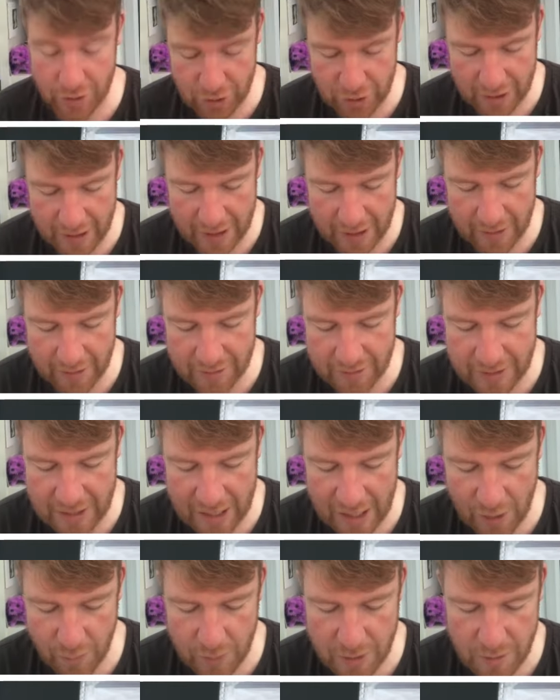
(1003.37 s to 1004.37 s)
Charles
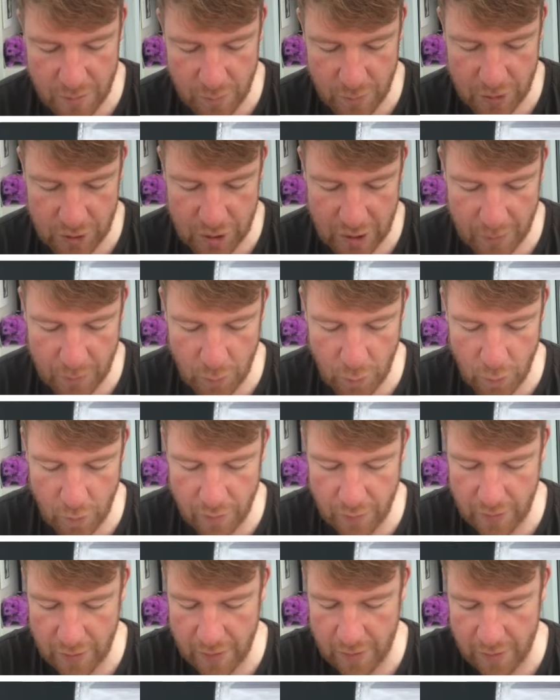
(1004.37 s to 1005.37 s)
Darwin, which I'm
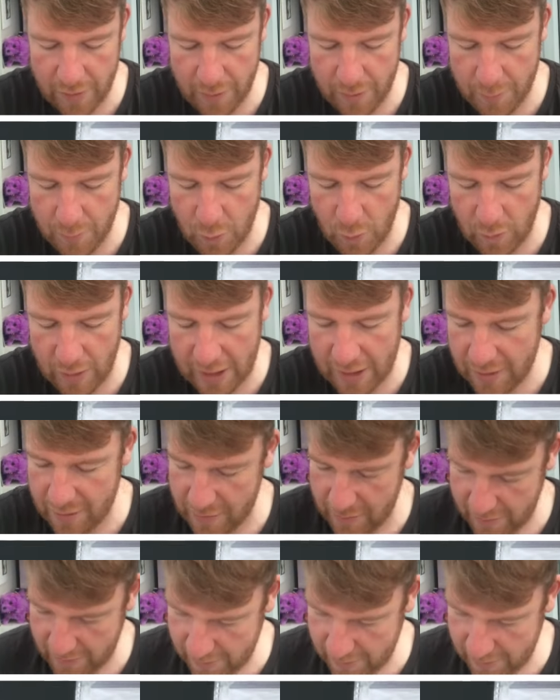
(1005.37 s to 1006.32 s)
over the moon at.